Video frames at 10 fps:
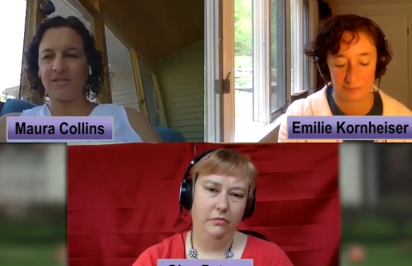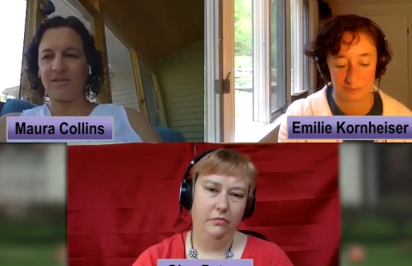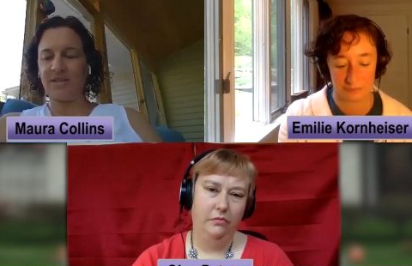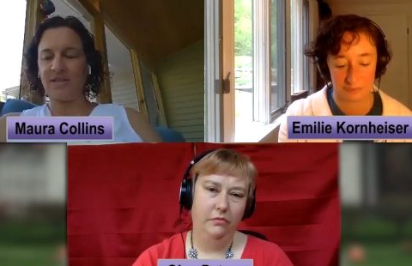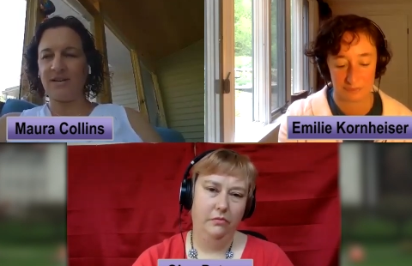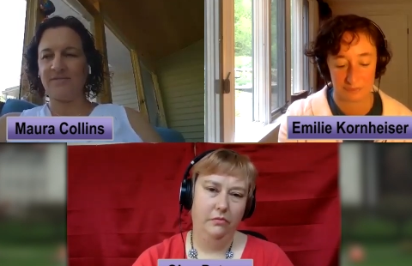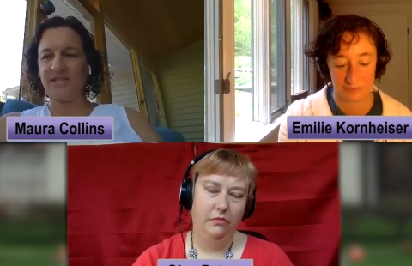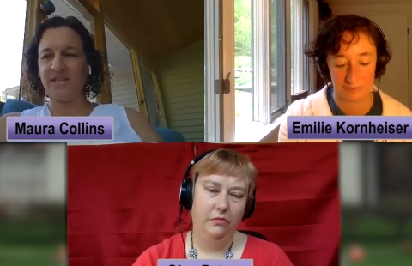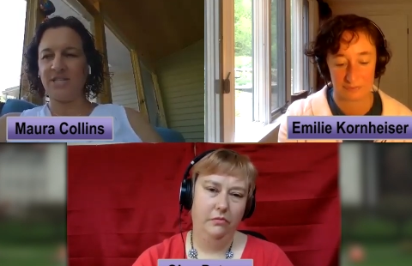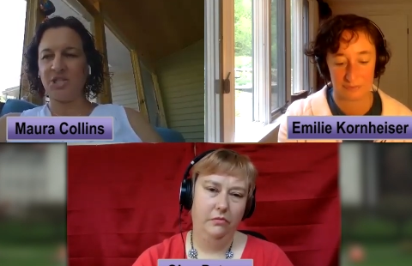Speaker 1: started the
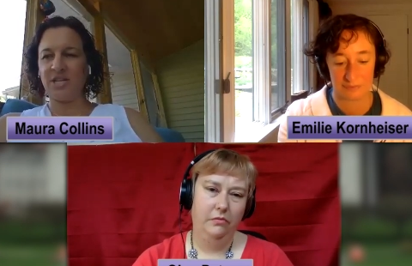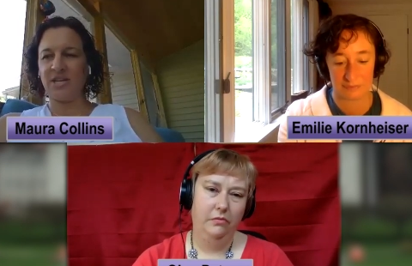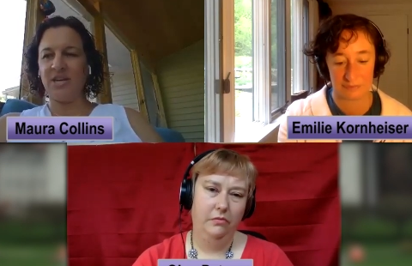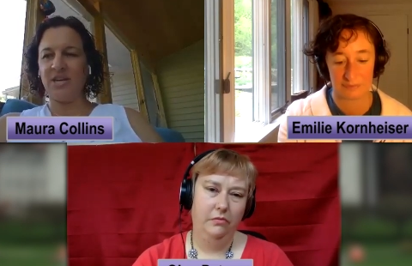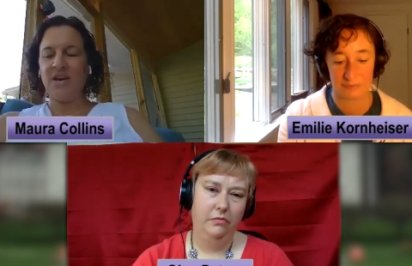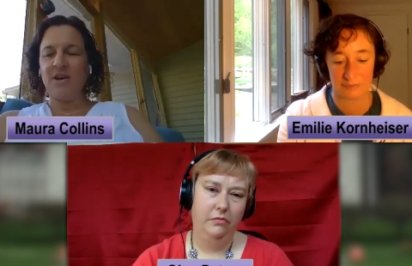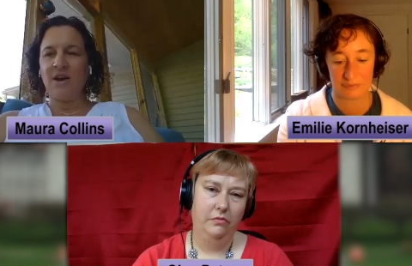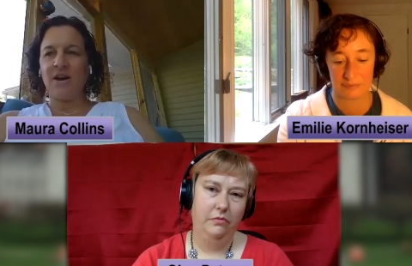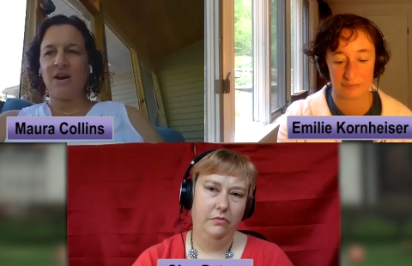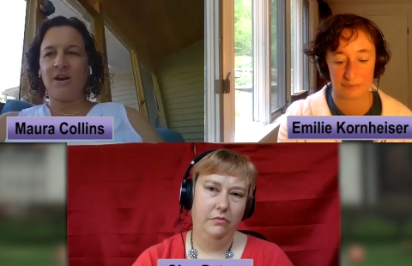conversation,
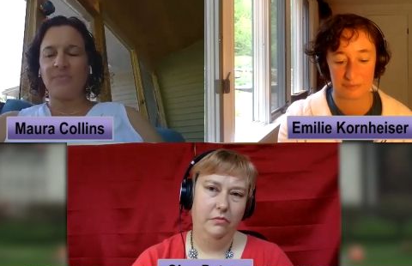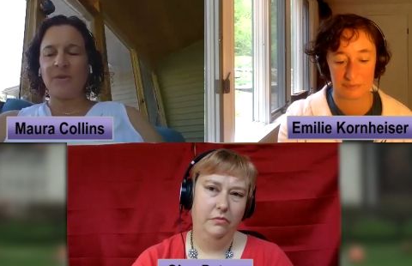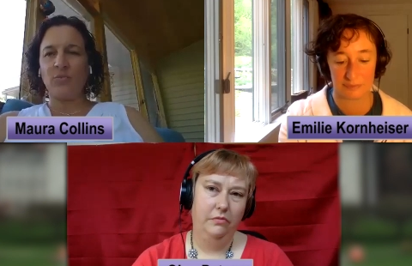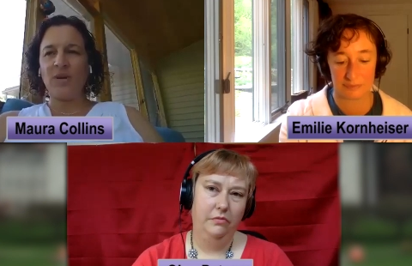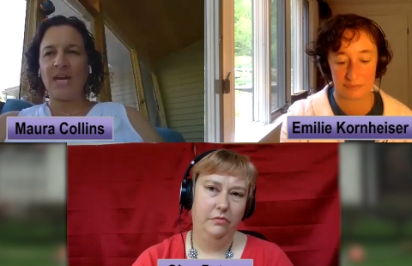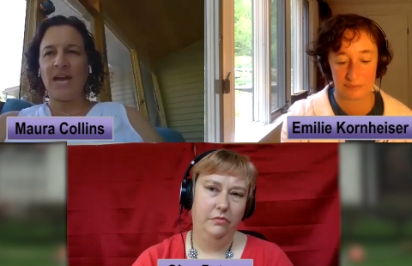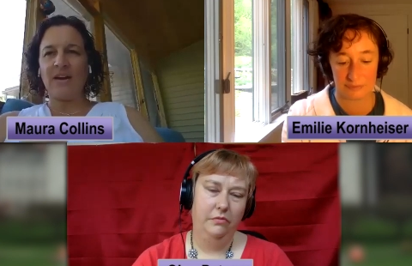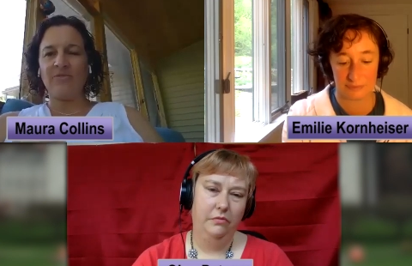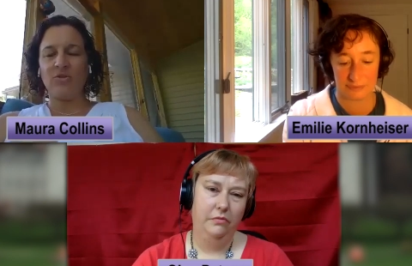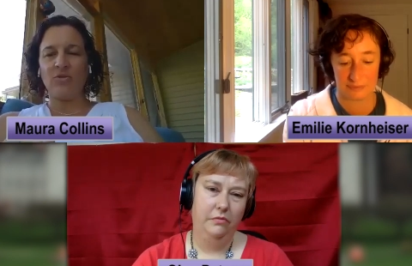um, we have
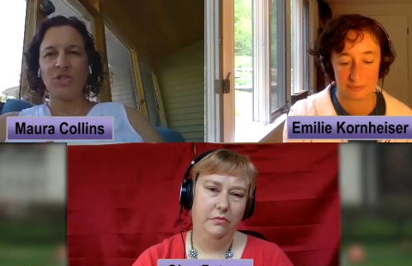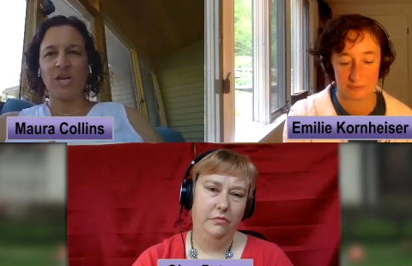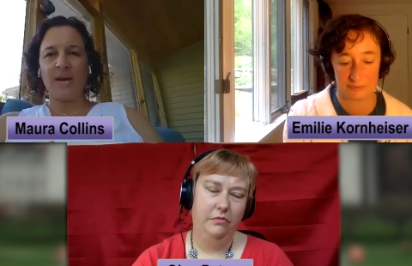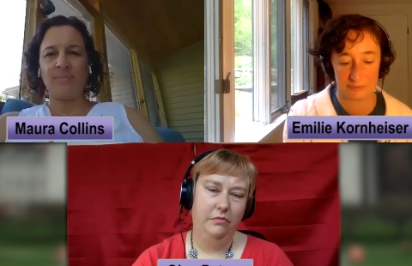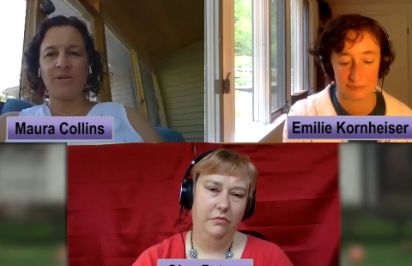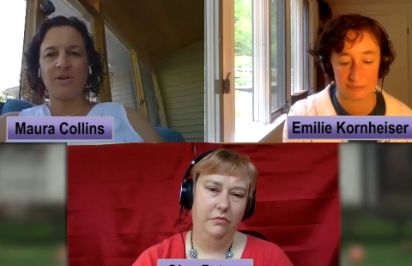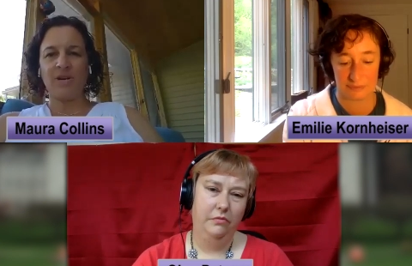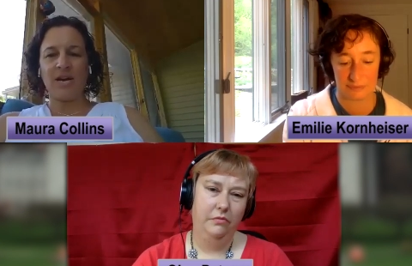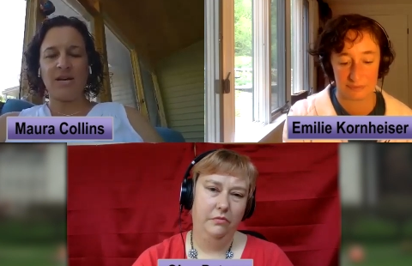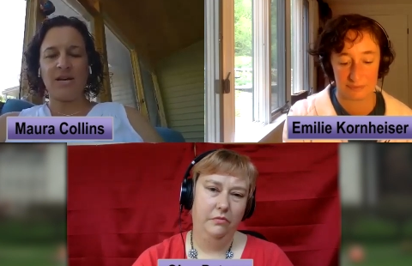a whole chapter
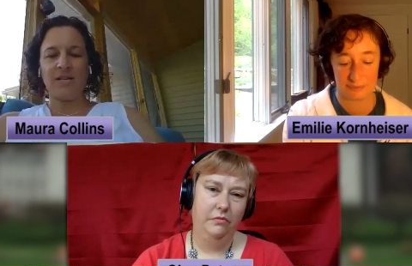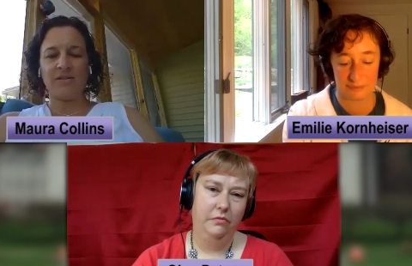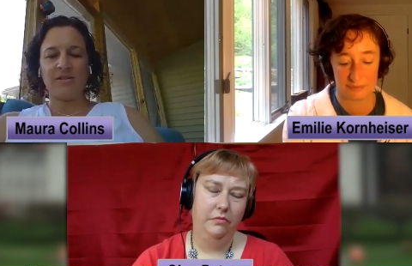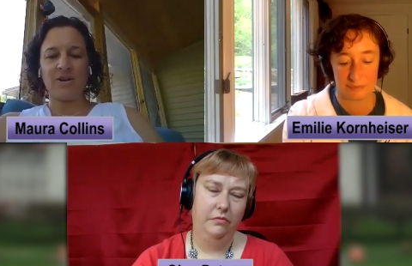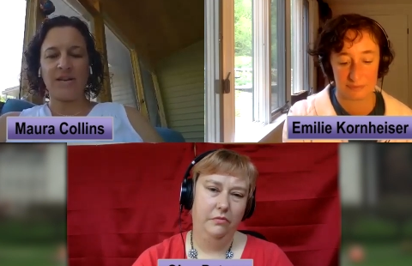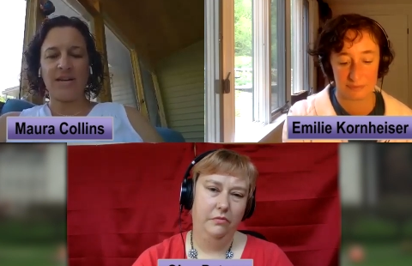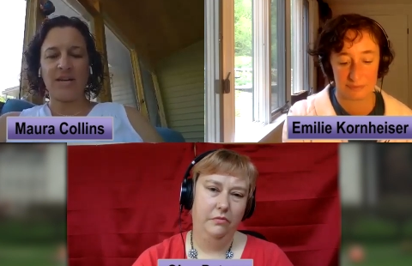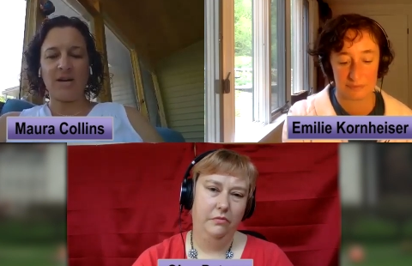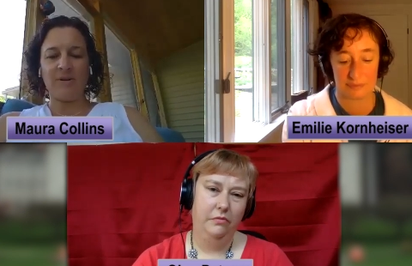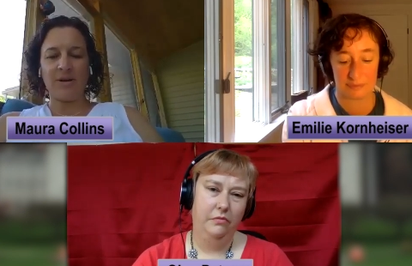on talking
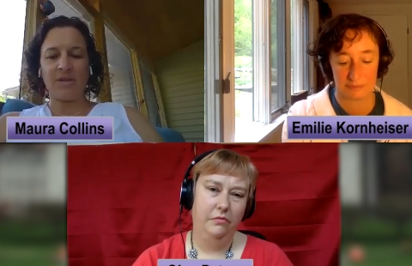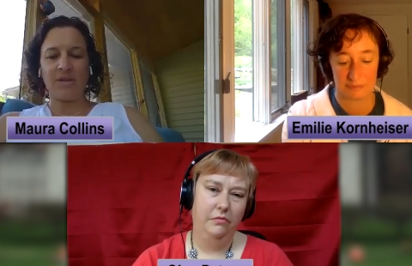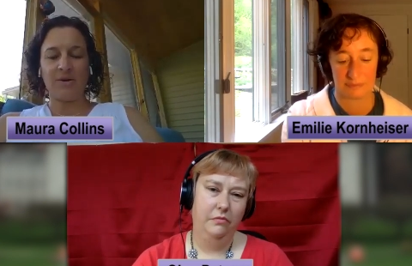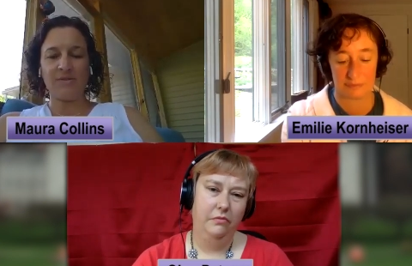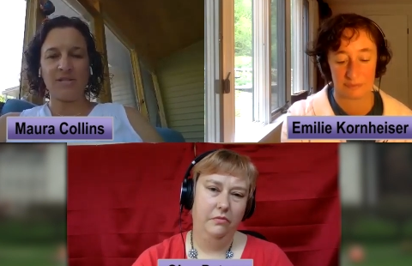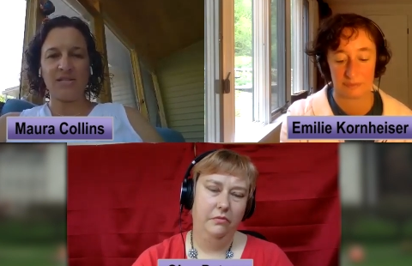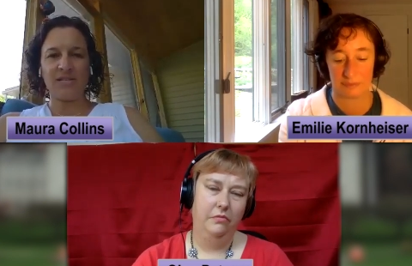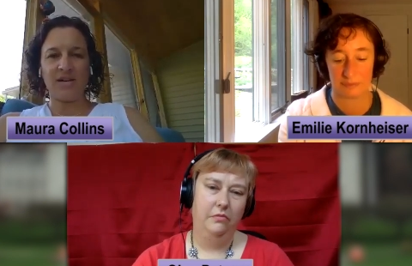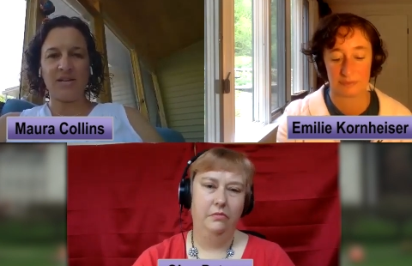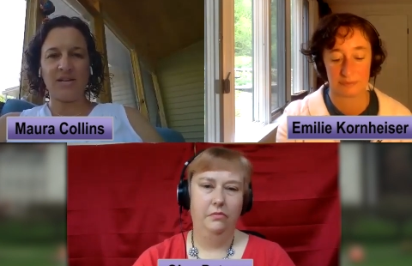about the housing
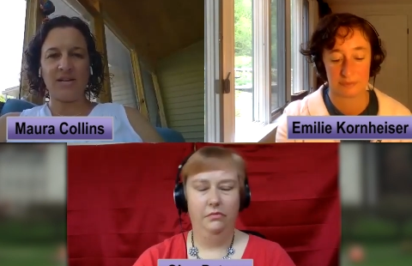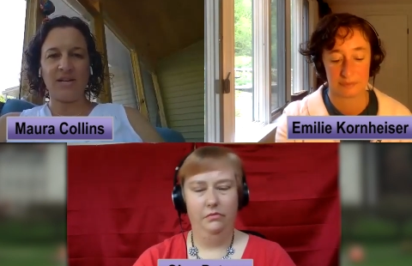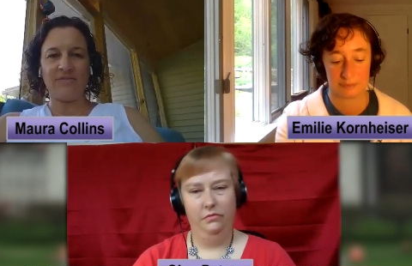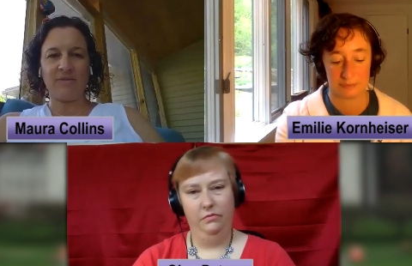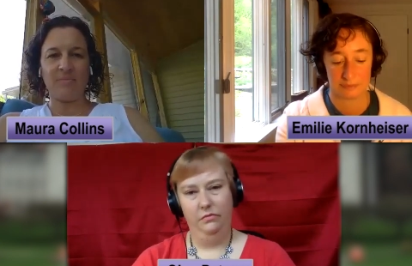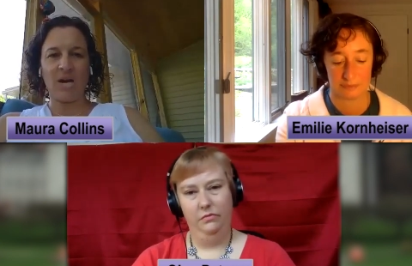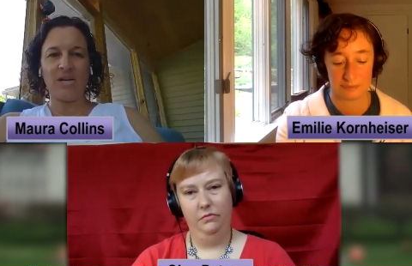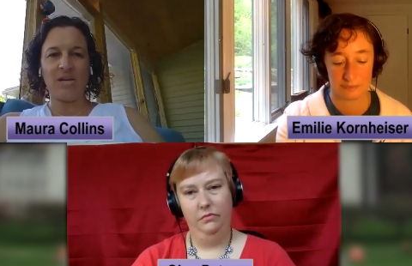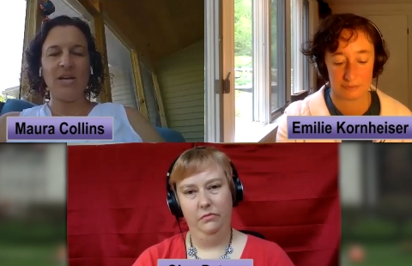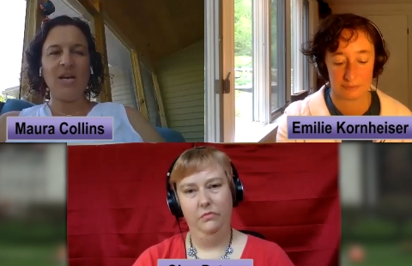stock in Vermont.